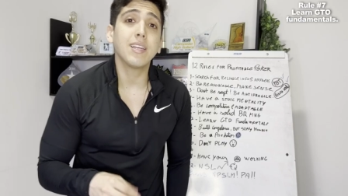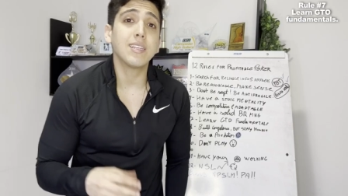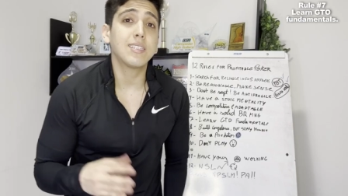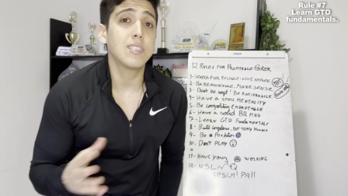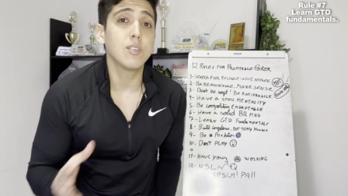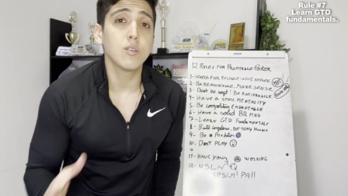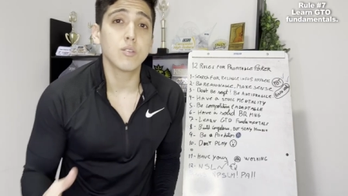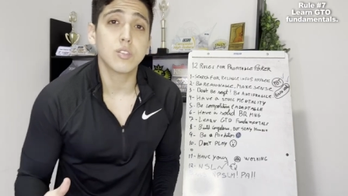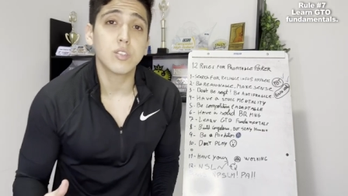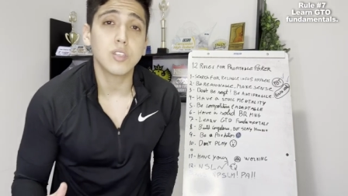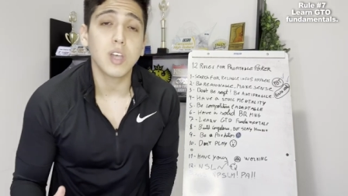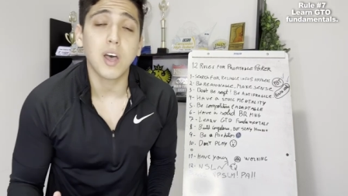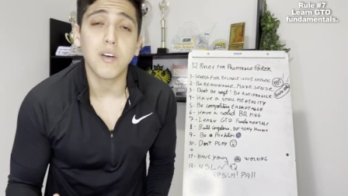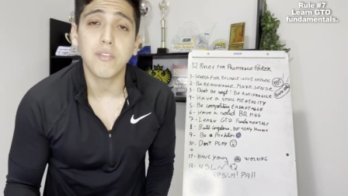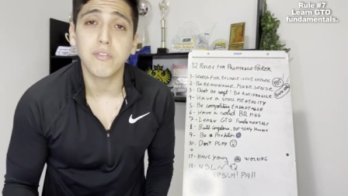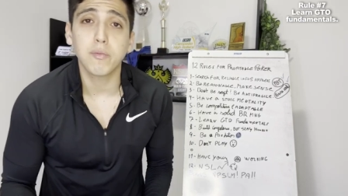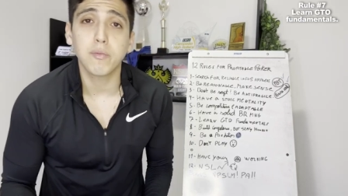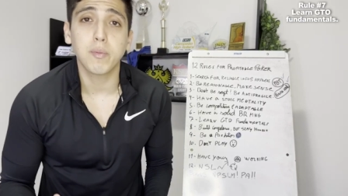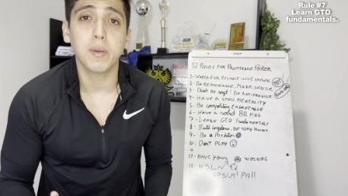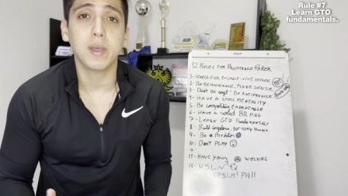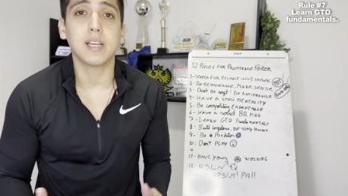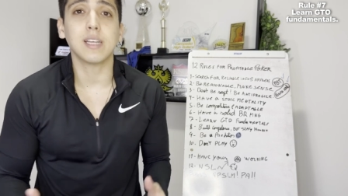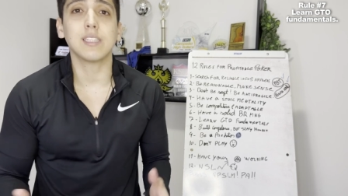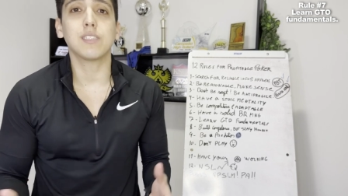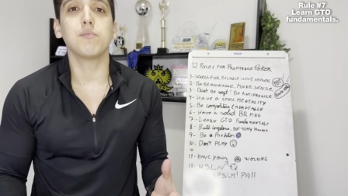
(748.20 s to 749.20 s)
is still soft
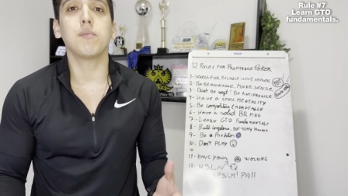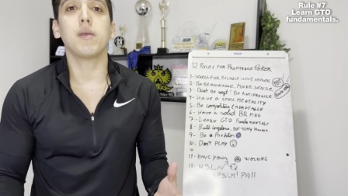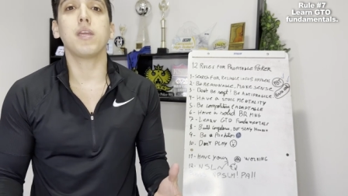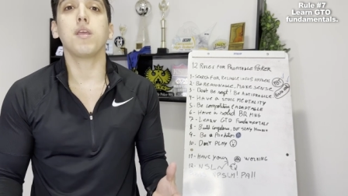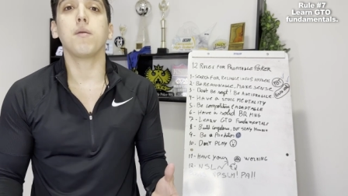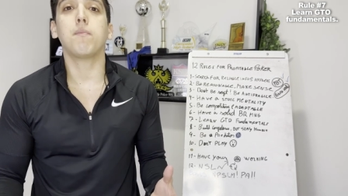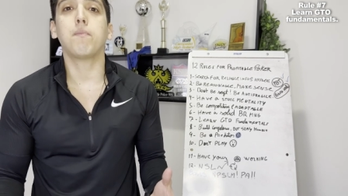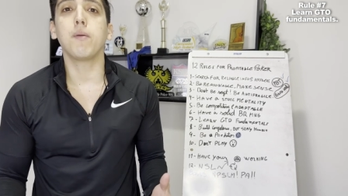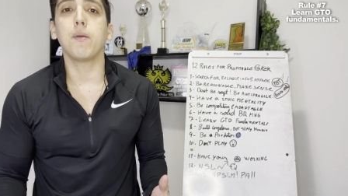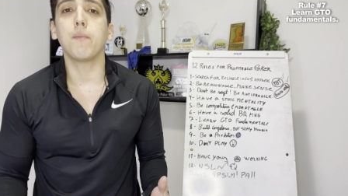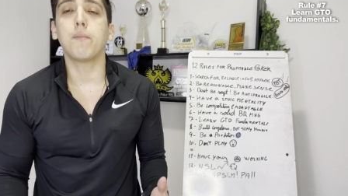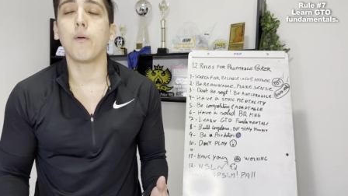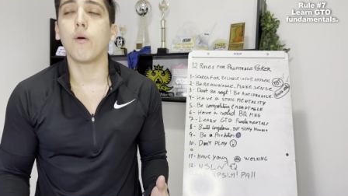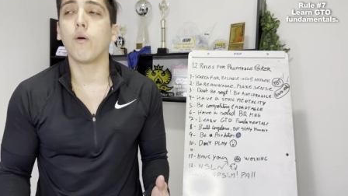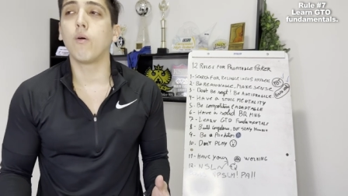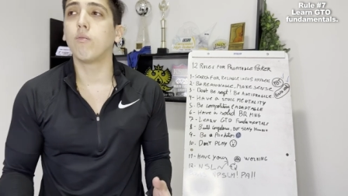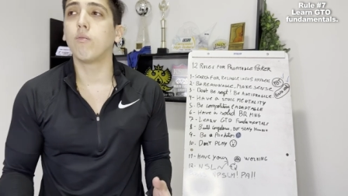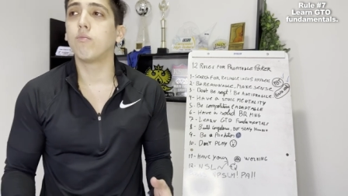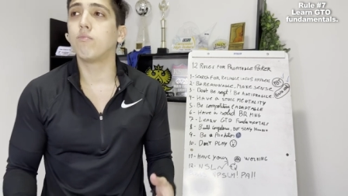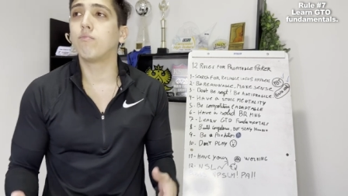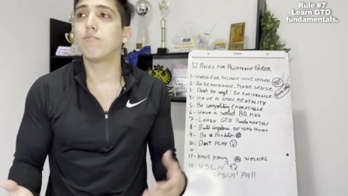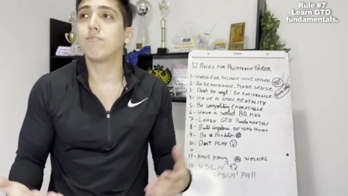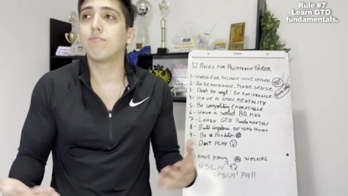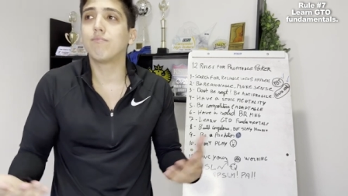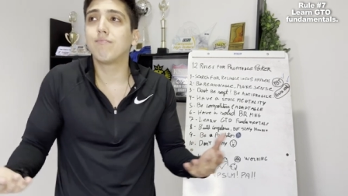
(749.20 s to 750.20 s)
because many
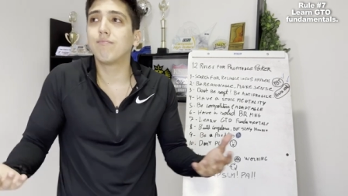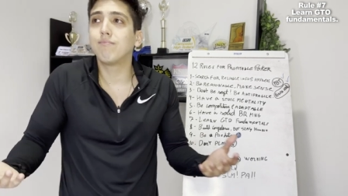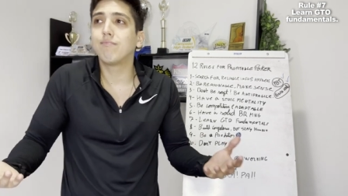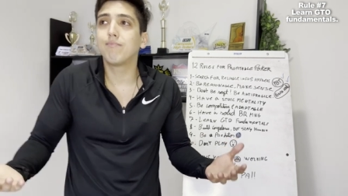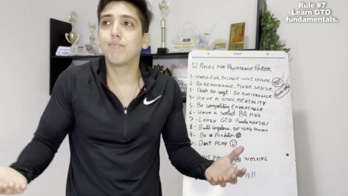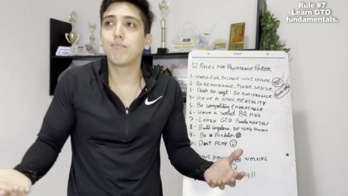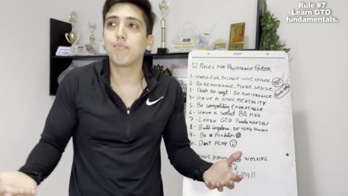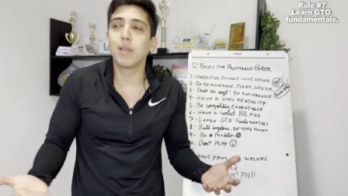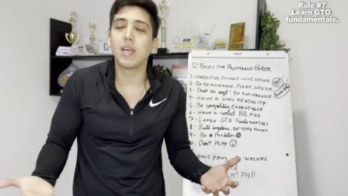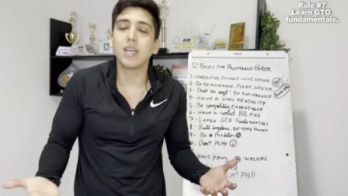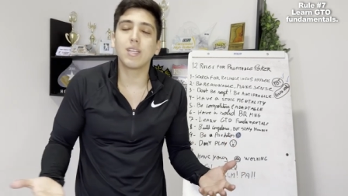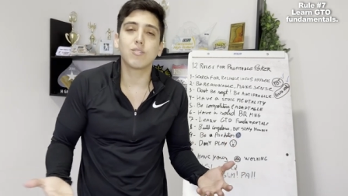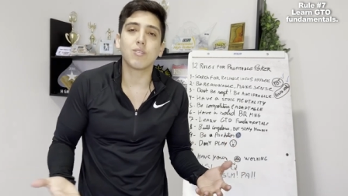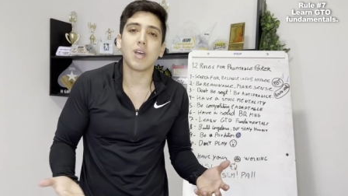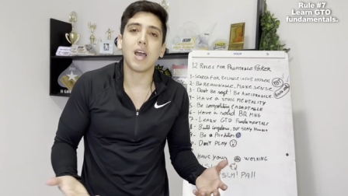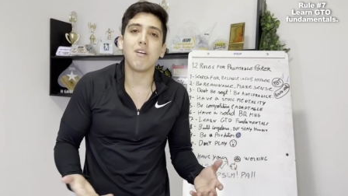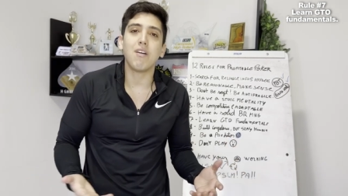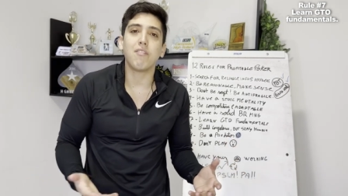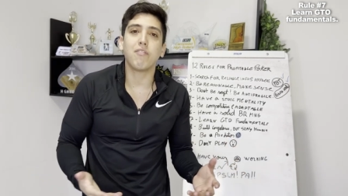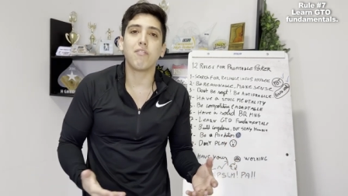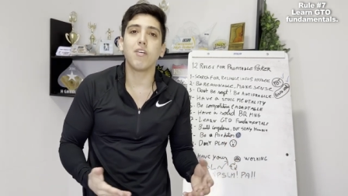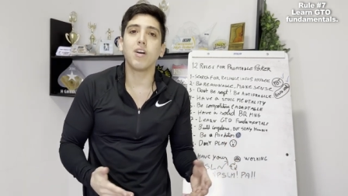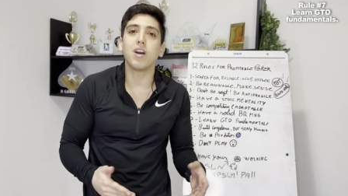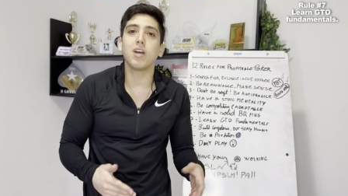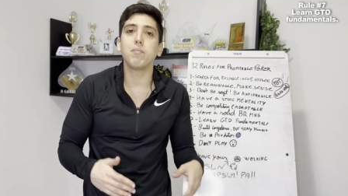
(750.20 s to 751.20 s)
people play to
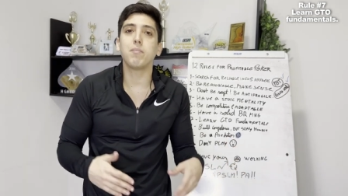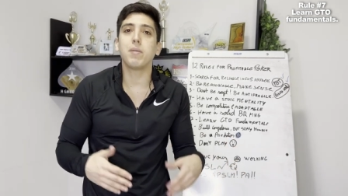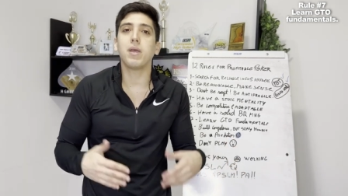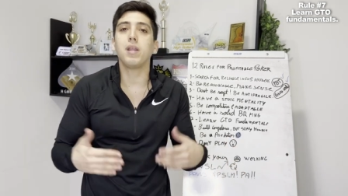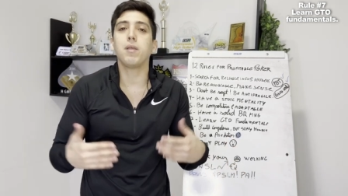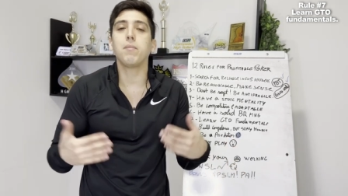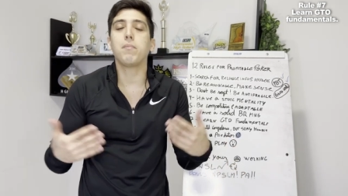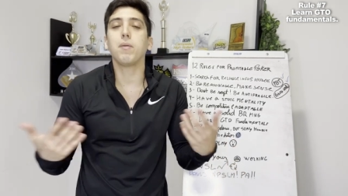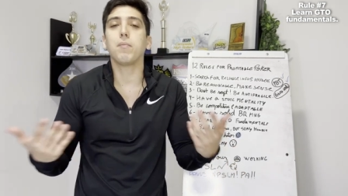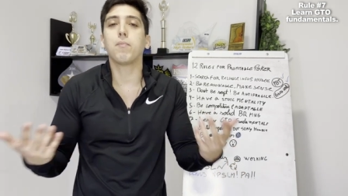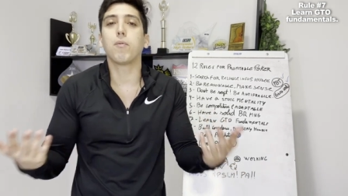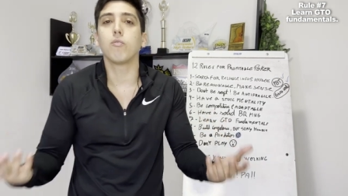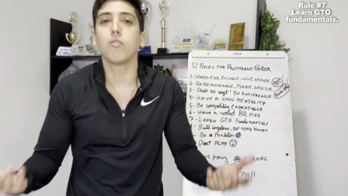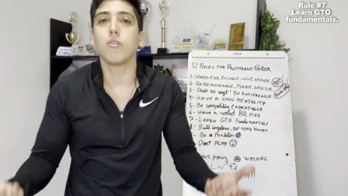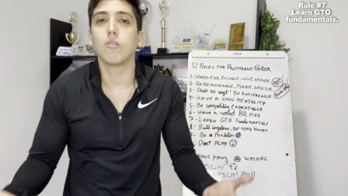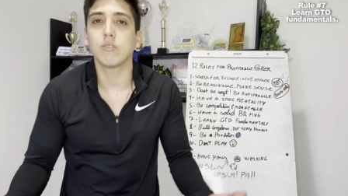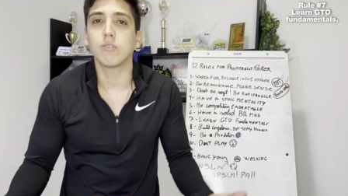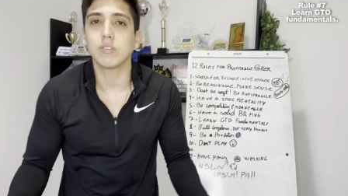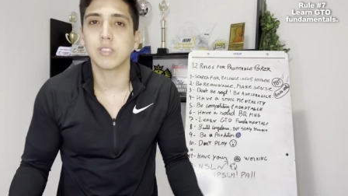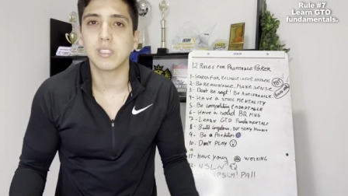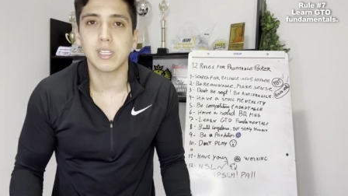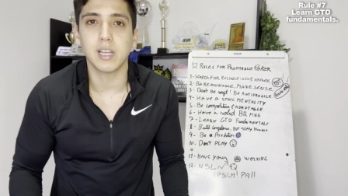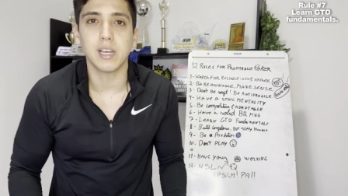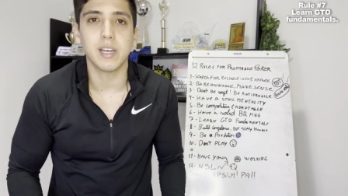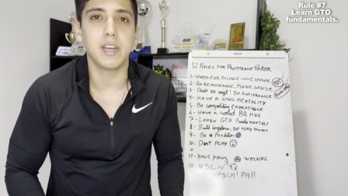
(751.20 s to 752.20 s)
have fun, many people don't
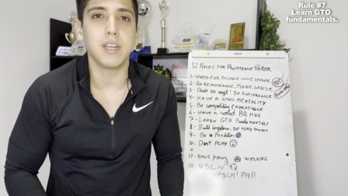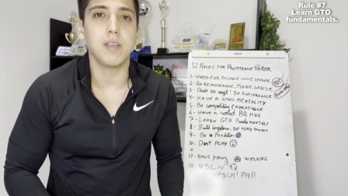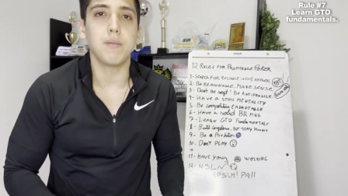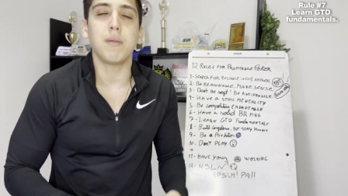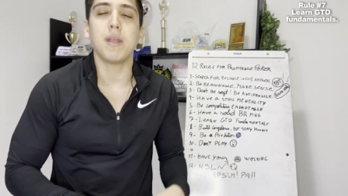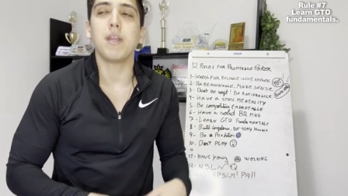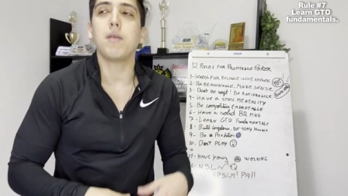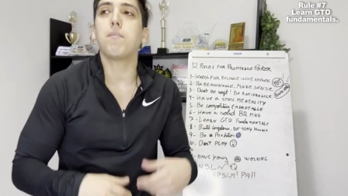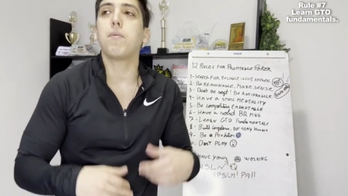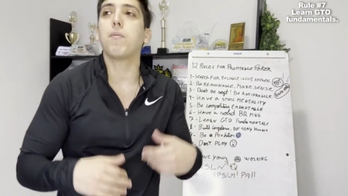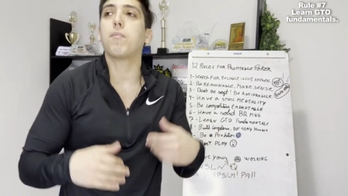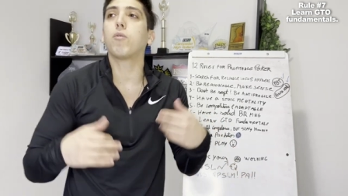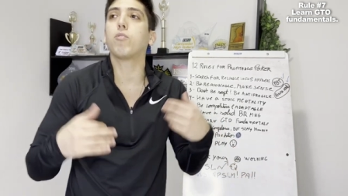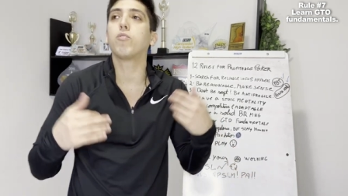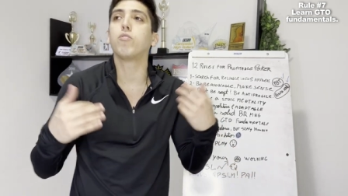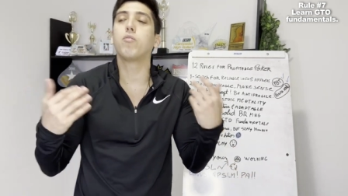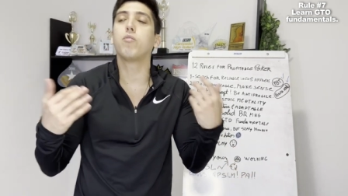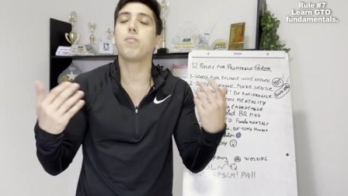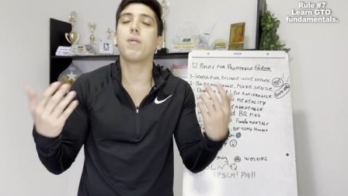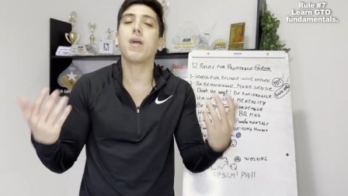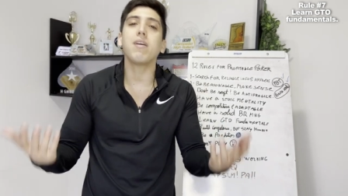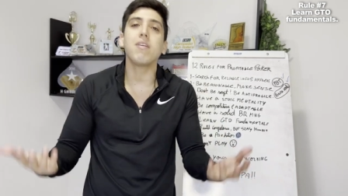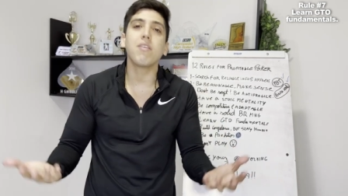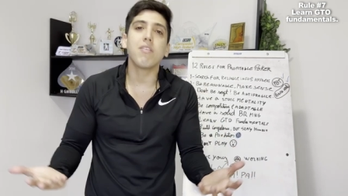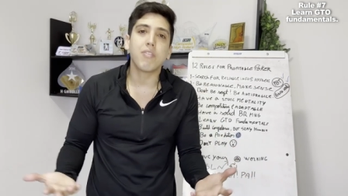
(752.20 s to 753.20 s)
study, many people do
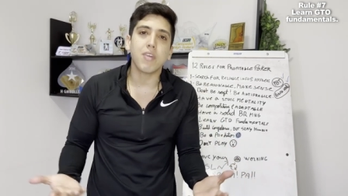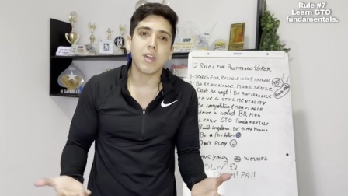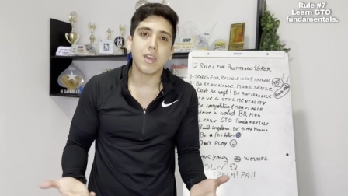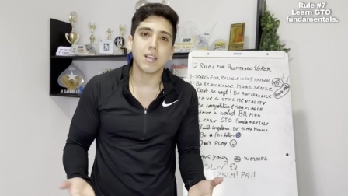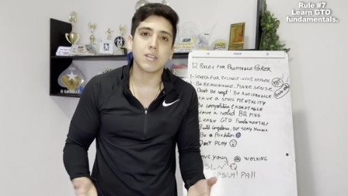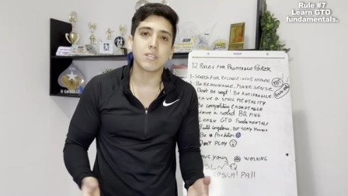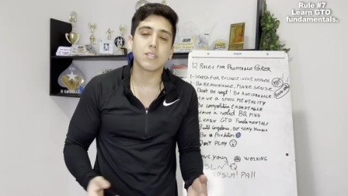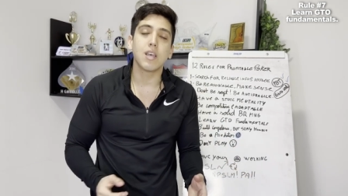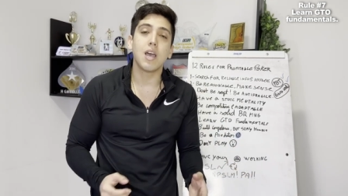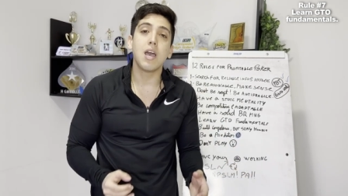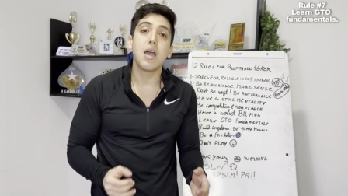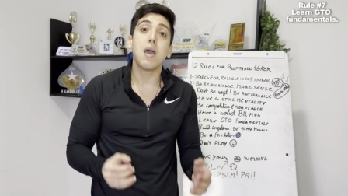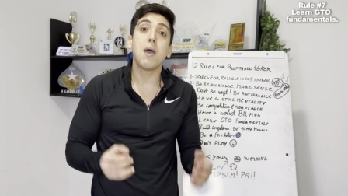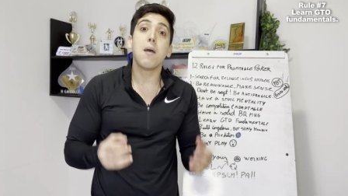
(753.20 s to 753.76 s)
many things.